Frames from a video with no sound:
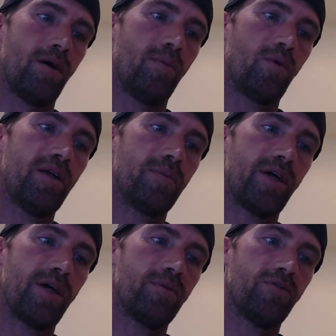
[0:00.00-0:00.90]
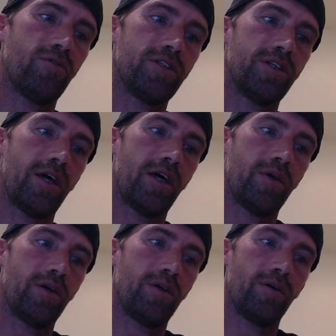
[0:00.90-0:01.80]
I'm writing them down before I say
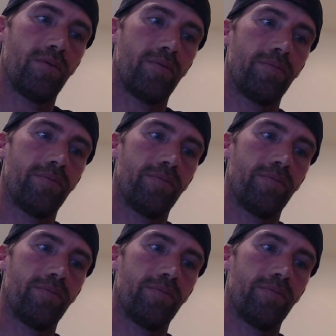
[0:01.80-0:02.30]
them here.